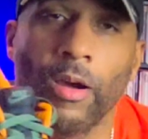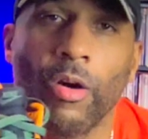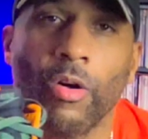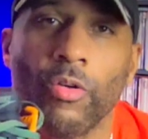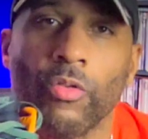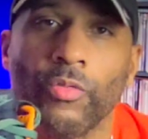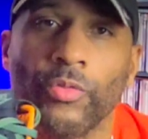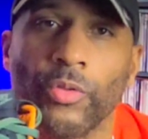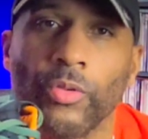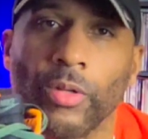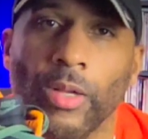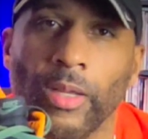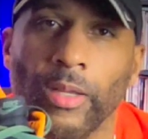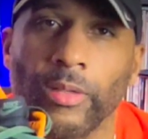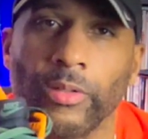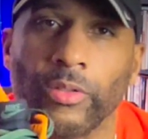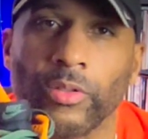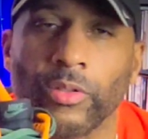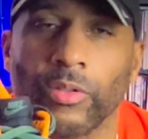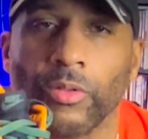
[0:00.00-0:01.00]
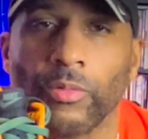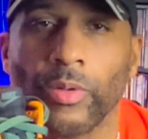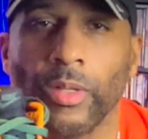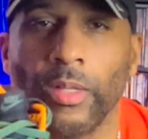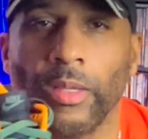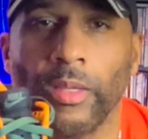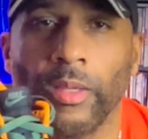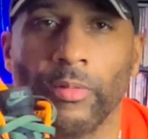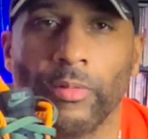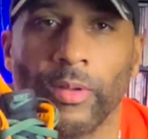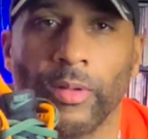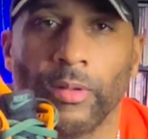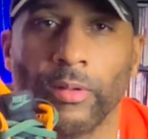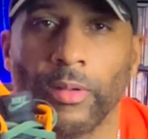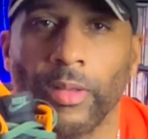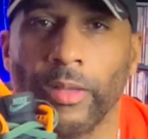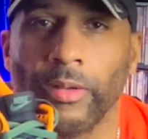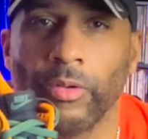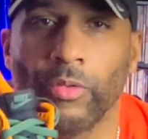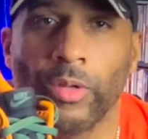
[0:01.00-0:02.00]
oval lace to really give it
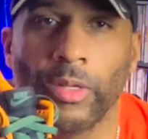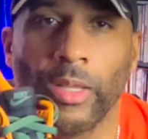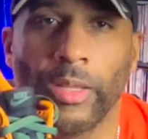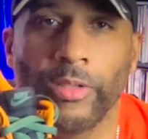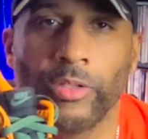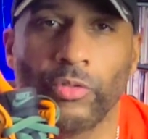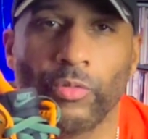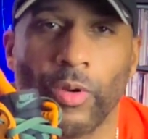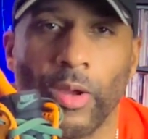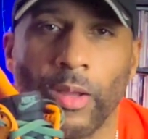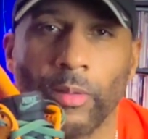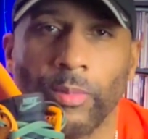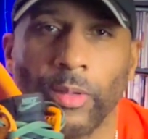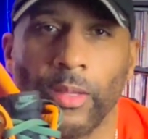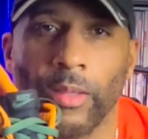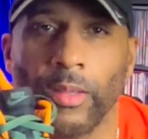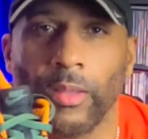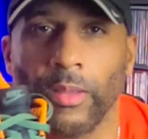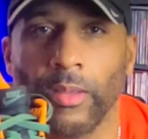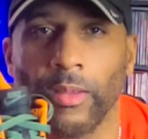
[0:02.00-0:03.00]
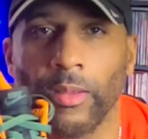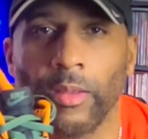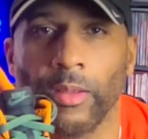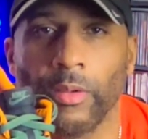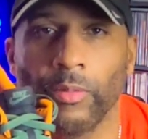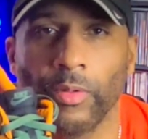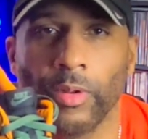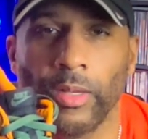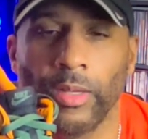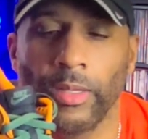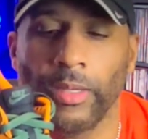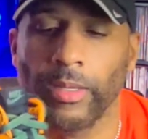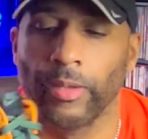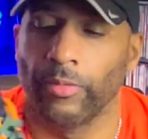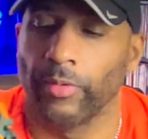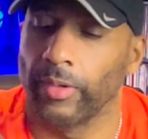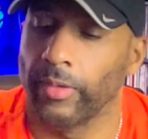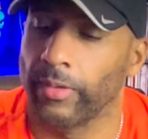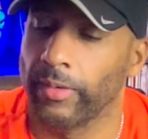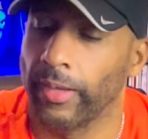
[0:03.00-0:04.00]
and do a lace swap and really give
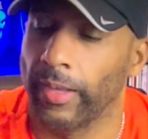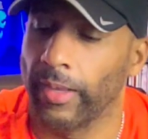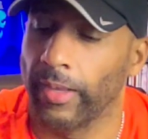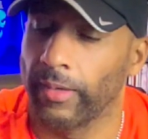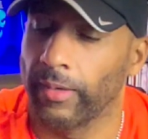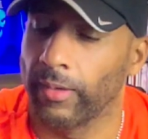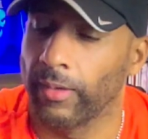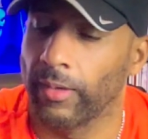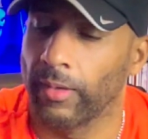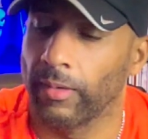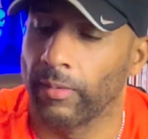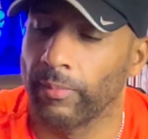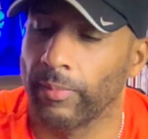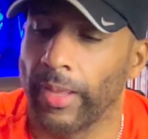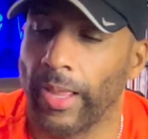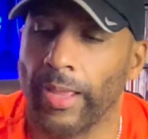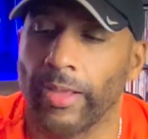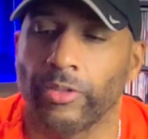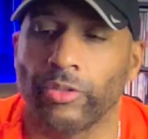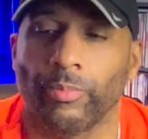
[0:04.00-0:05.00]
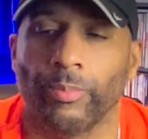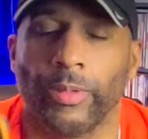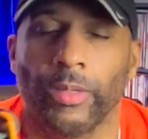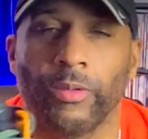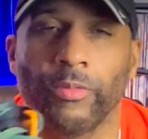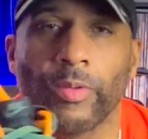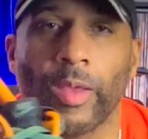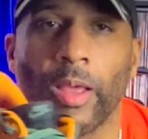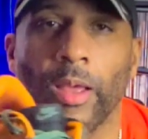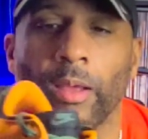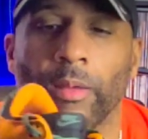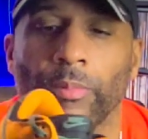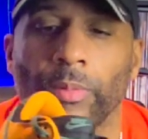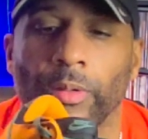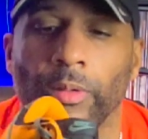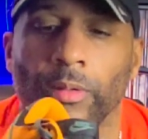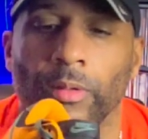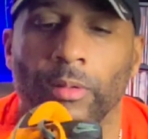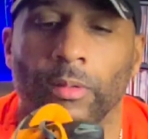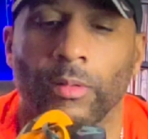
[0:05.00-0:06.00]
it that um, SB vibe,
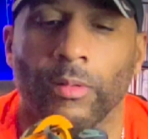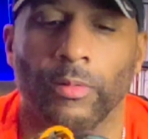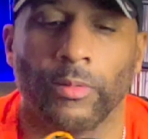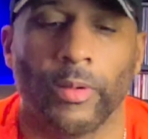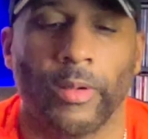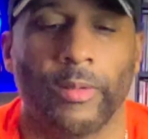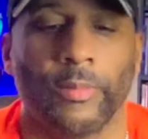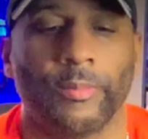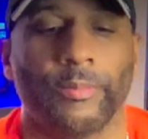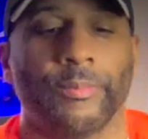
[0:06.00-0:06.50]
right?